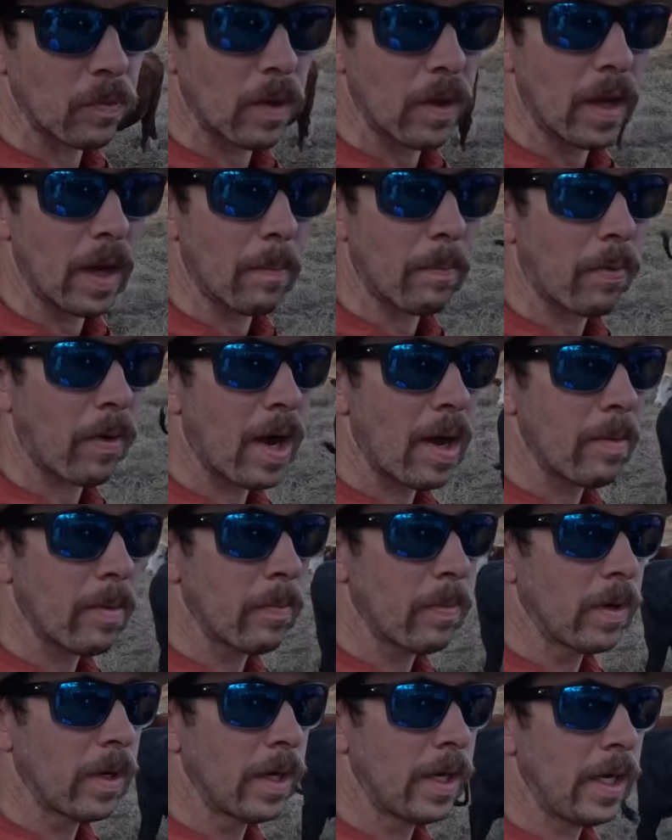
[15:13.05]
yeah,
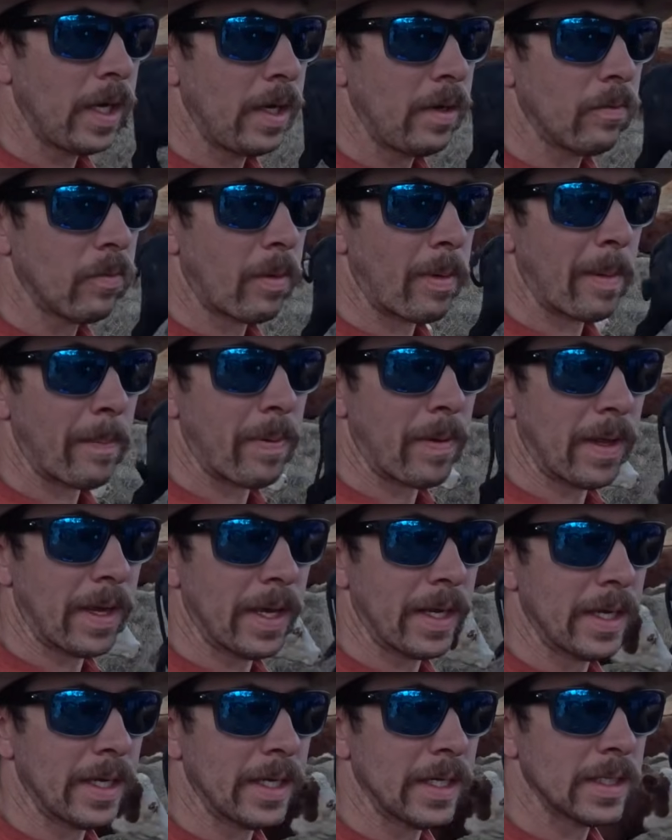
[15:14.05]
probably what my
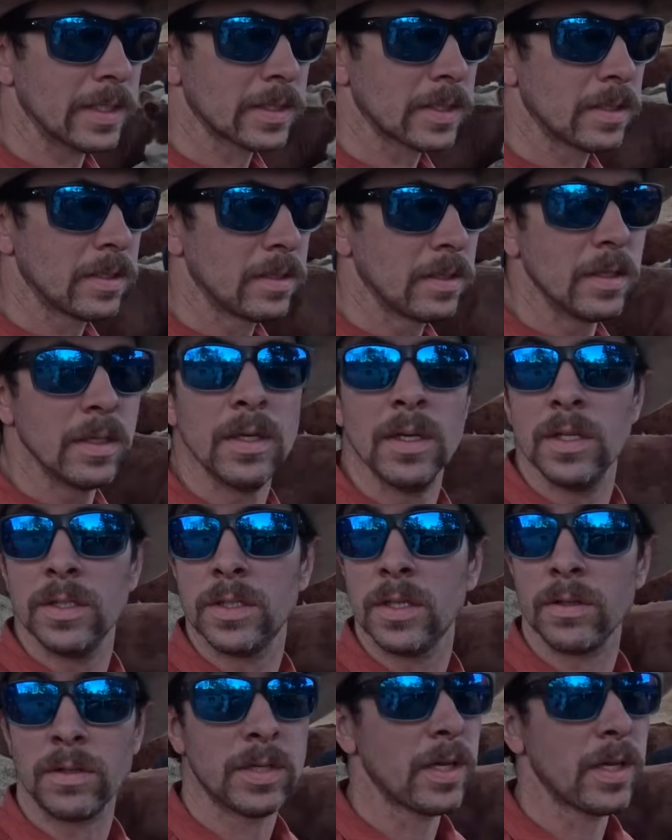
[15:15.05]
plan is, so you can